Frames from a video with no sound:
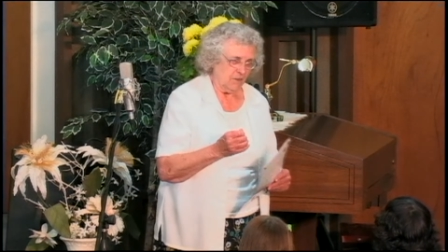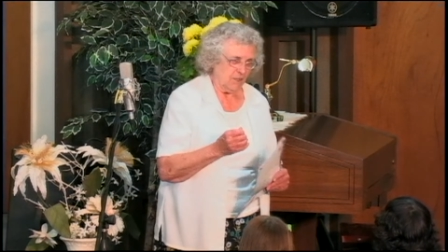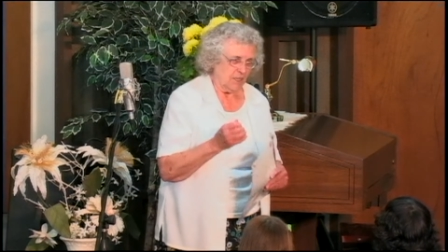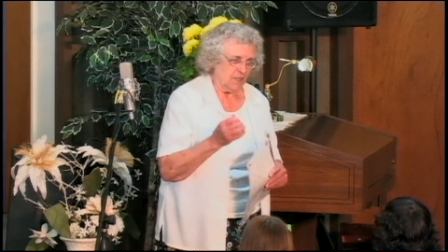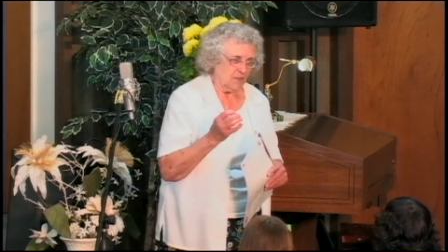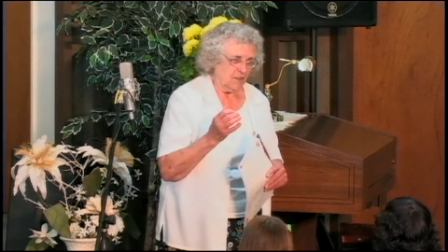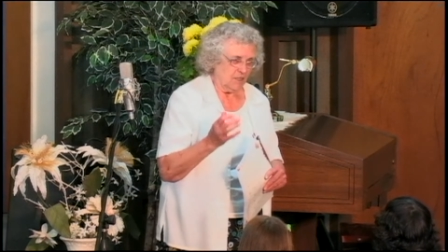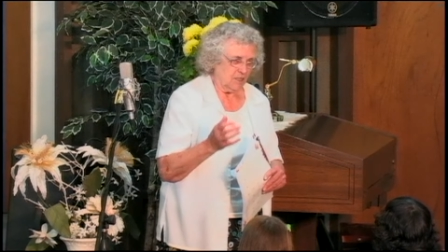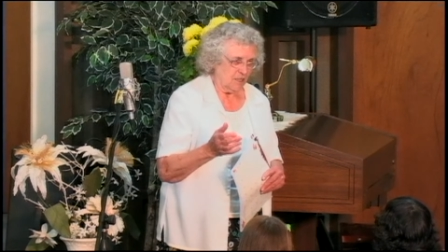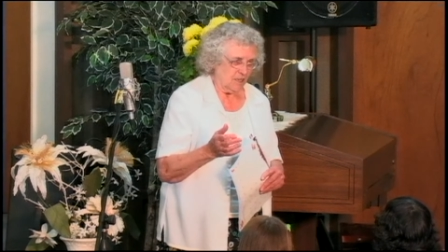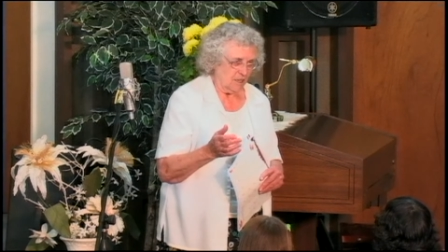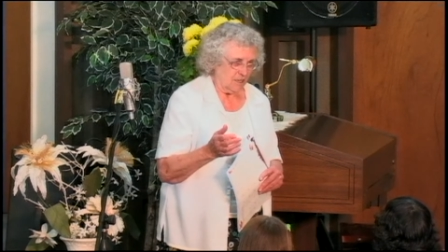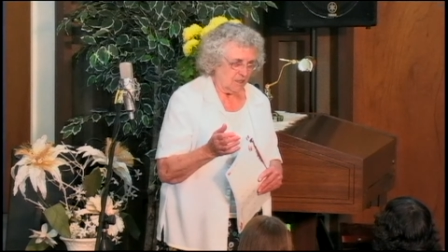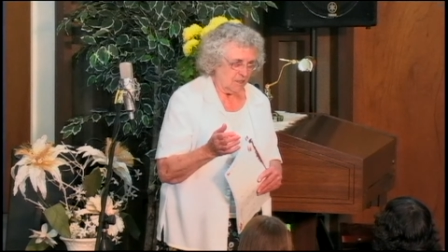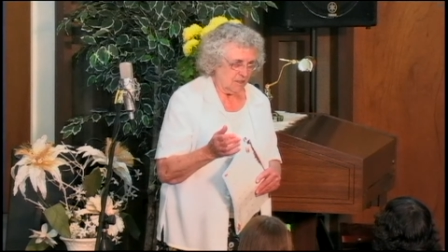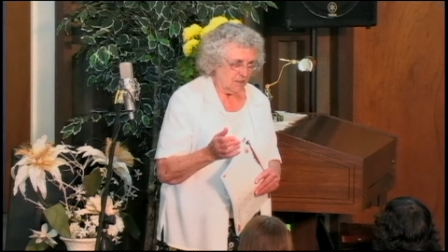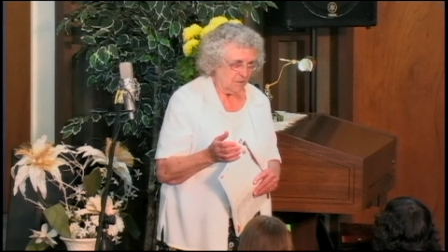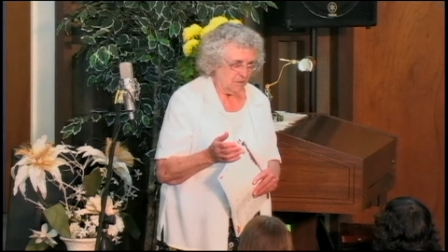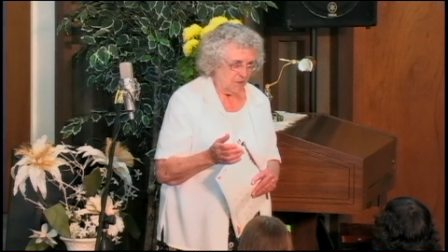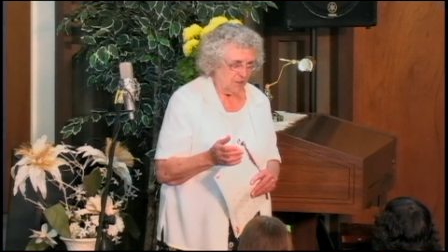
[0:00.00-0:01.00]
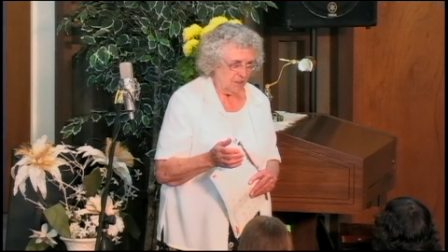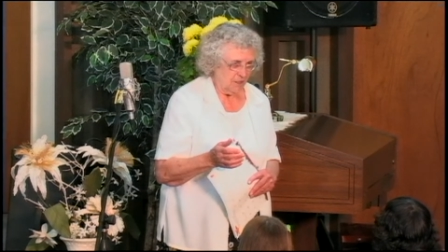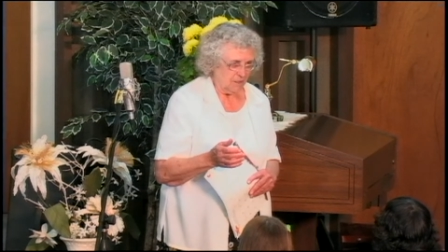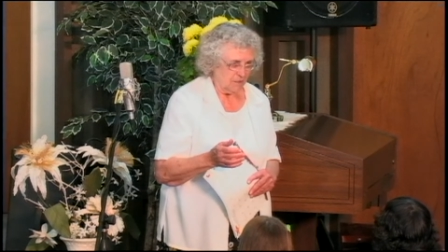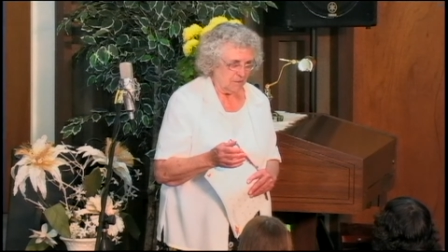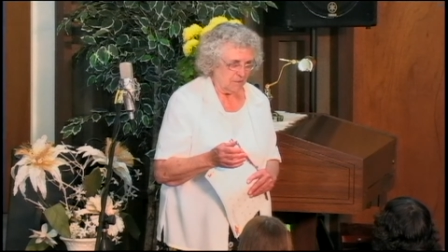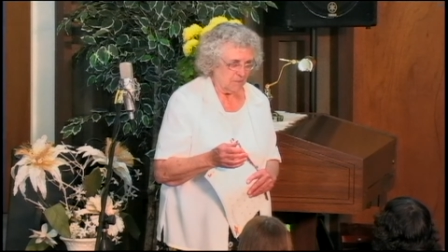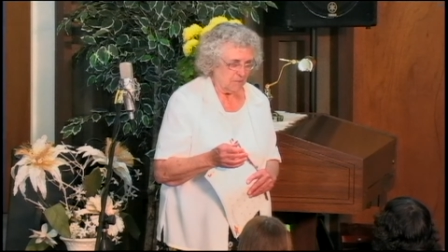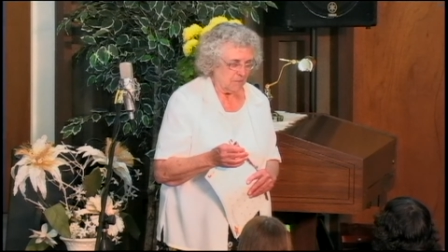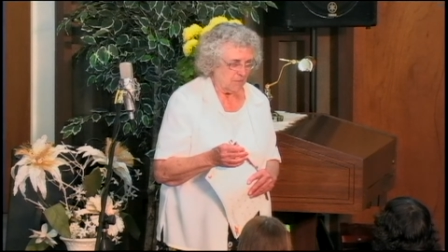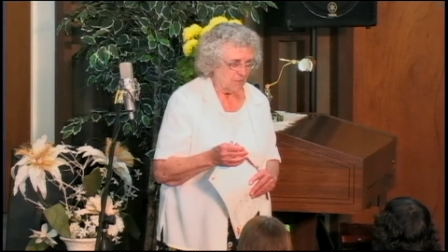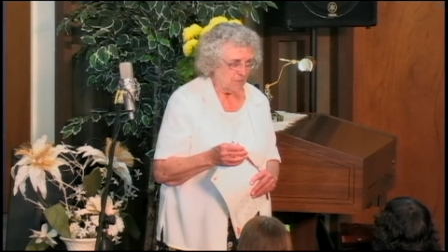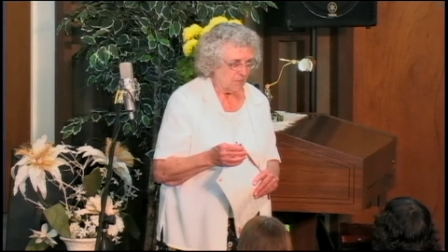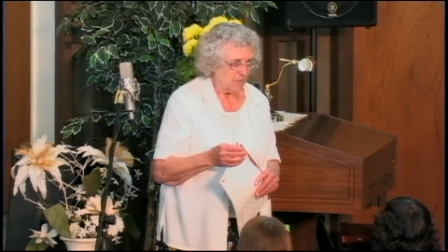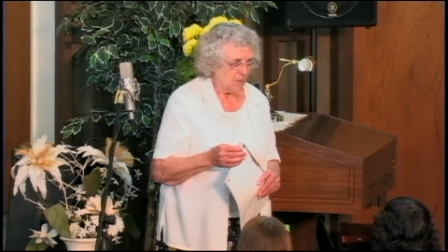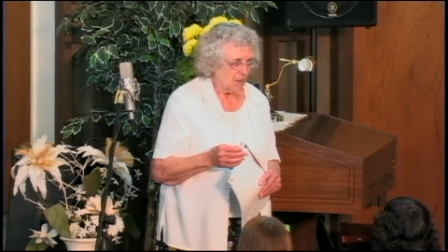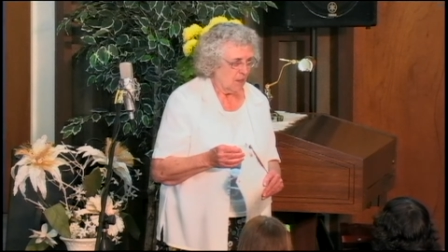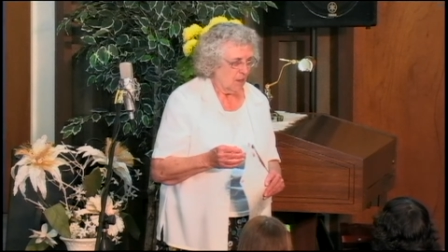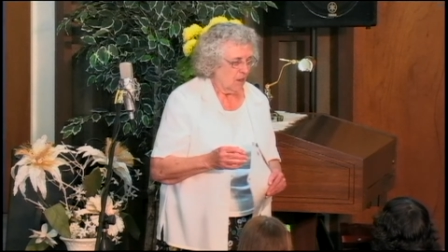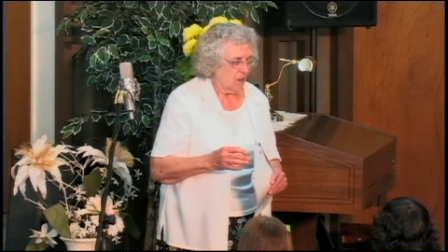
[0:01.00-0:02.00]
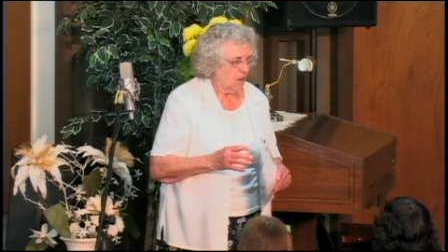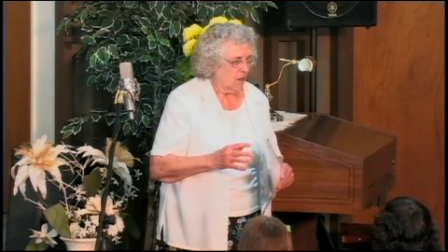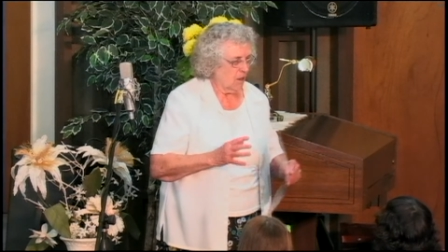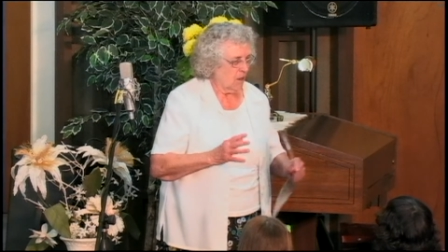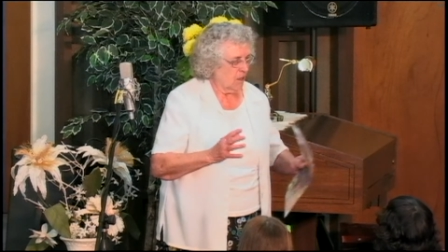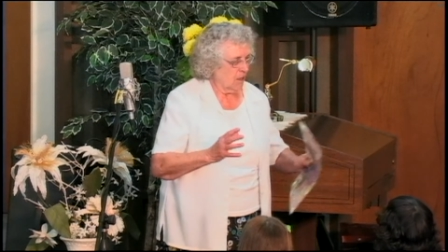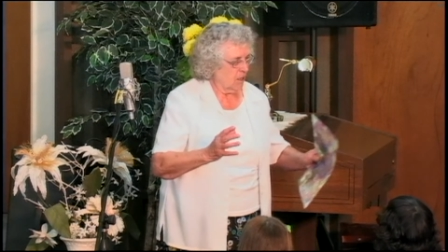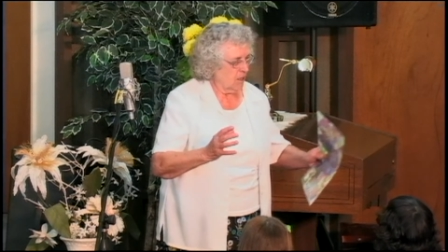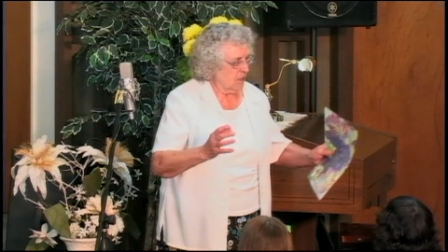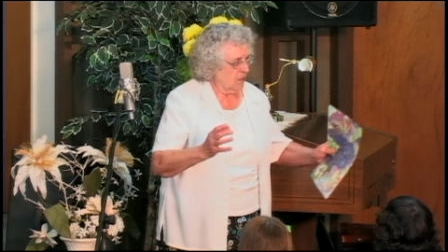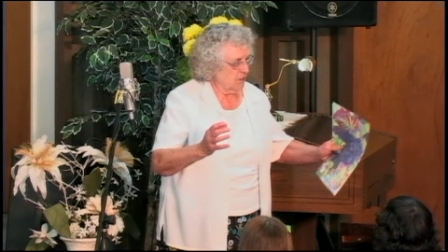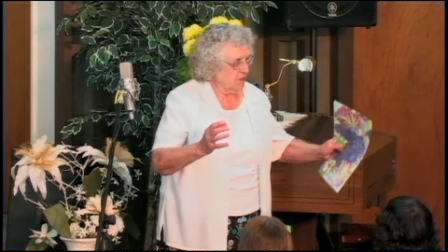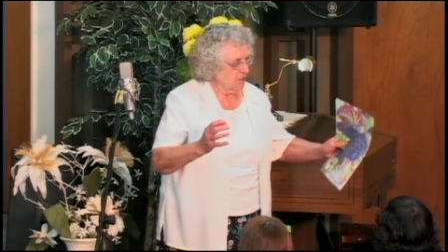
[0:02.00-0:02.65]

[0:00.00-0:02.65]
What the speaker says: in the Garden of Eden? All